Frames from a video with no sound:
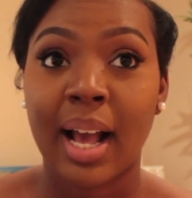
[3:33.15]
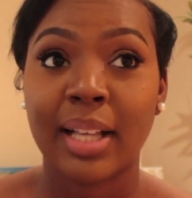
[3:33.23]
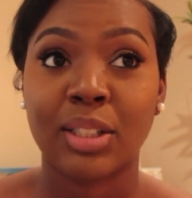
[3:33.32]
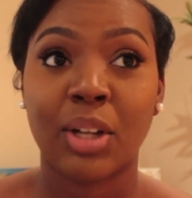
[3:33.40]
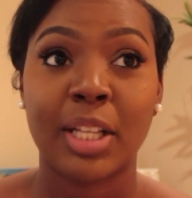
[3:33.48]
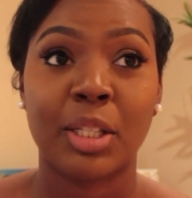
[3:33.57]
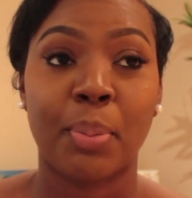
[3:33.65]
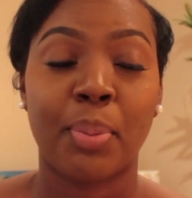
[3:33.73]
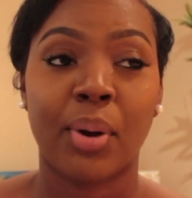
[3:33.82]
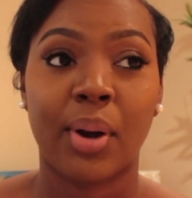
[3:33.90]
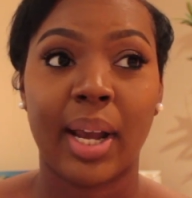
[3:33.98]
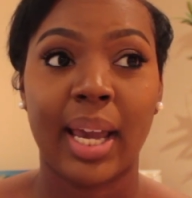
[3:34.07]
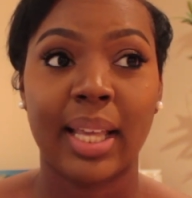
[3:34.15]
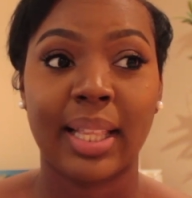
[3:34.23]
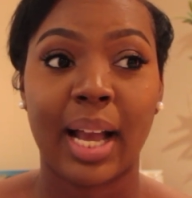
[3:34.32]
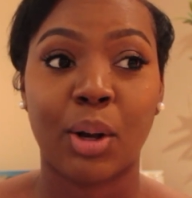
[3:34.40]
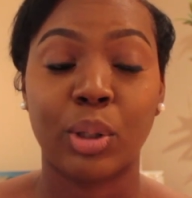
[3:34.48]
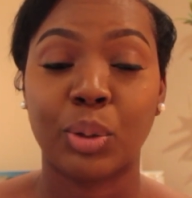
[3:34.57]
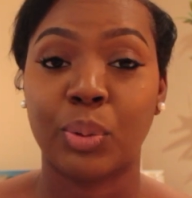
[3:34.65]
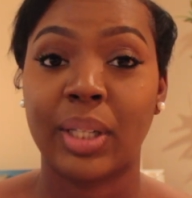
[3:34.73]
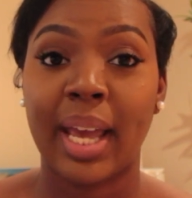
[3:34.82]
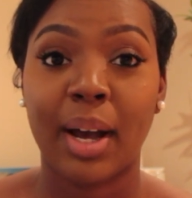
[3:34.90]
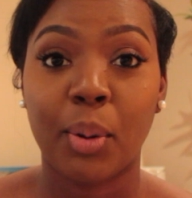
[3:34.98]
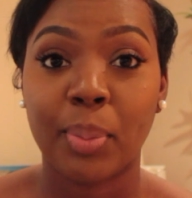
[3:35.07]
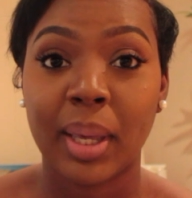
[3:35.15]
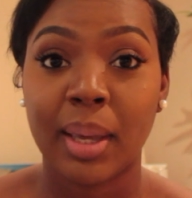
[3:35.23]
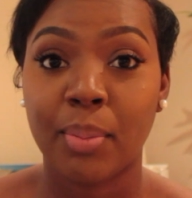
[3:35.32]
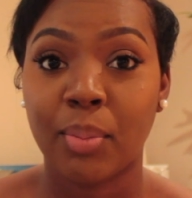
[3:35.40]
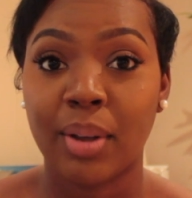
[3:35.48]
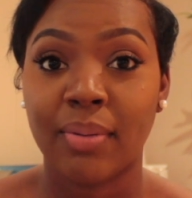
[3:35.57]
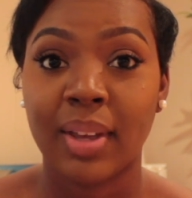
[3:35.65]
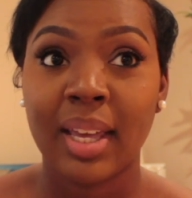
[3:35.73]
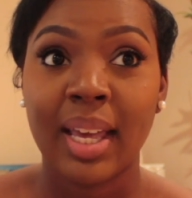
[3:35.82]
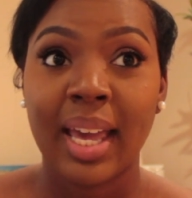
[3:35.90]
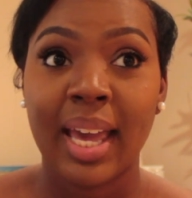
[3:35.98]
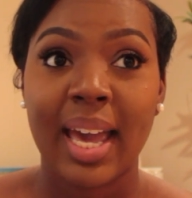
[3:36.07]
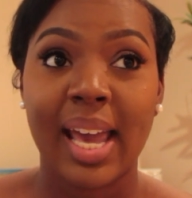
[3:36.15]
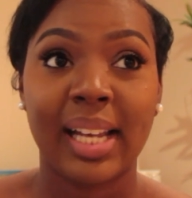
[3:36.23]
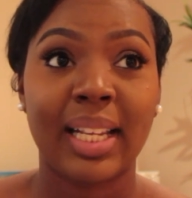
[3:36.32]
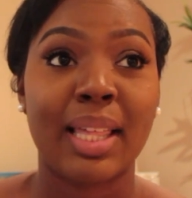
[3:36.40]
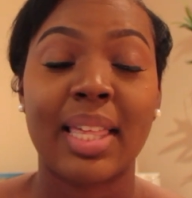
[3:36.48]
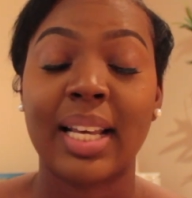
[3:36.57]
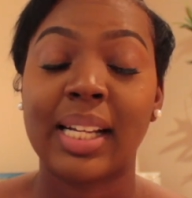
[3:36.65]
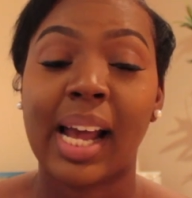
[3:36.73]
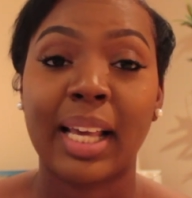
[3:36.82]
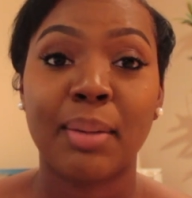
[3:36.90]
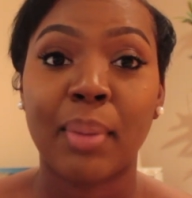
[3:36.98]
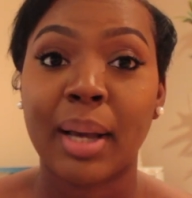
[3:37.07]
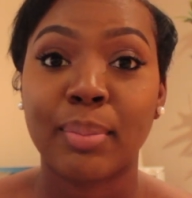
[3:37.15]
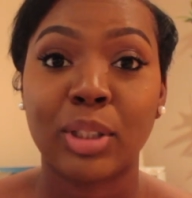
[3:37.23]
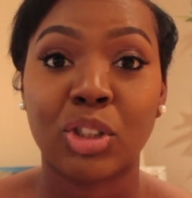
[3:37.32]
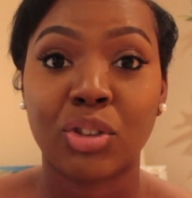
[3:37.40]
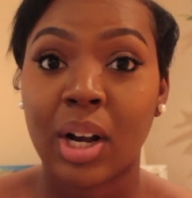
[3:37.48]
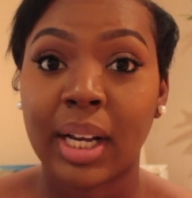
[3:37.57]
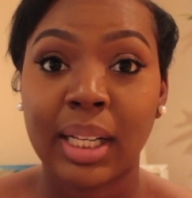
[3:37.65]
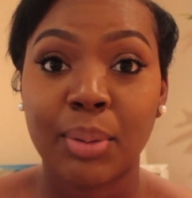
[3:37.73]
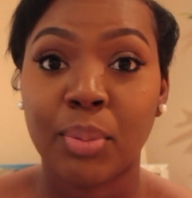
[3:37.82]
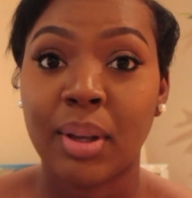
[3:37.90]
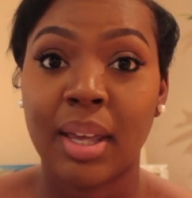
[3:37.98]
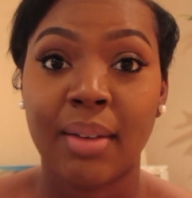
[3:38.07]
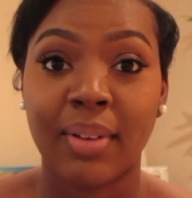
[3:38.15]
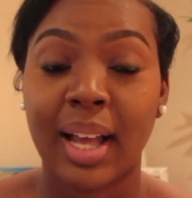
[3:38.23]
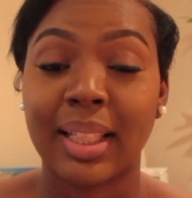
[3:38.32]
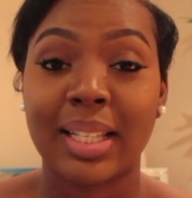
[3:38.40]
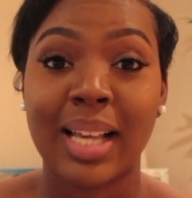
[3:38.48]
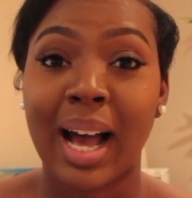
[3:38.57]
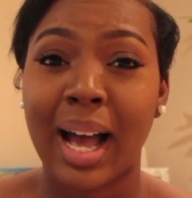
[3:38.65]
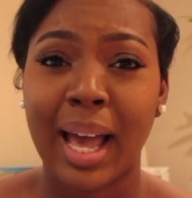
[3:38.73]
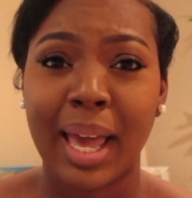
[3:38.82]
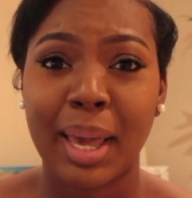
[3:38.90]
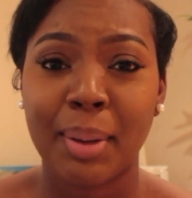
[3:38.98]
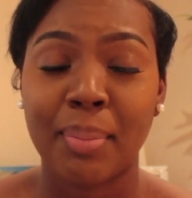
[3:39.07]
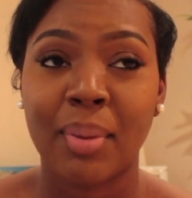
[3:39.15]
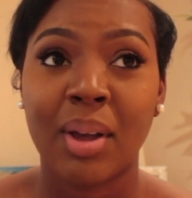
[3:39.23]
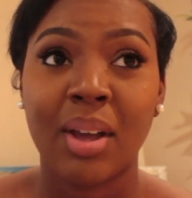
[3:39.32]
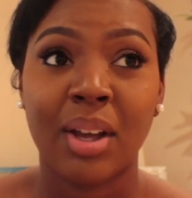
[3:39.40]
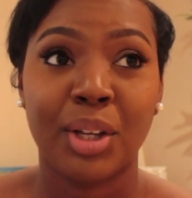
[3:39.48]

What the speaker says: I started to pray that God would help him with anything that he might be struggling with at the time,